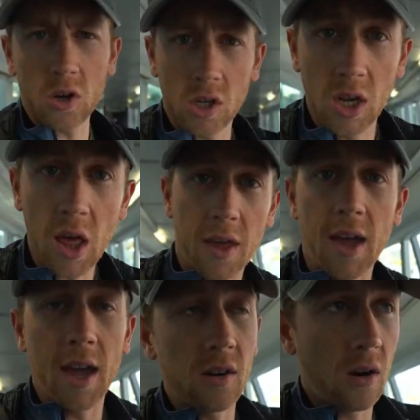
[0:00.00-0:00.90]
got on another
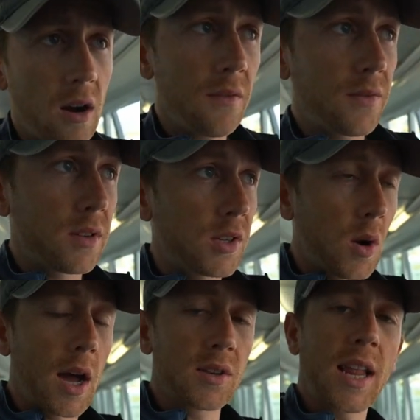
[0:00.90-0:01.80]
aircraft 2
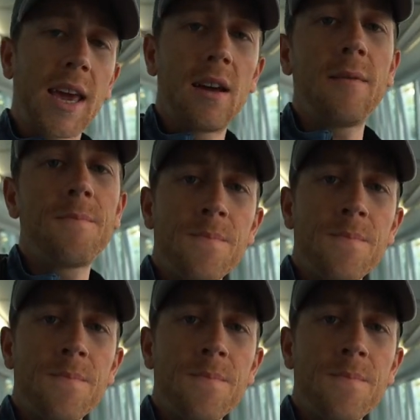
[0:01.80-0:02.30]
hours later.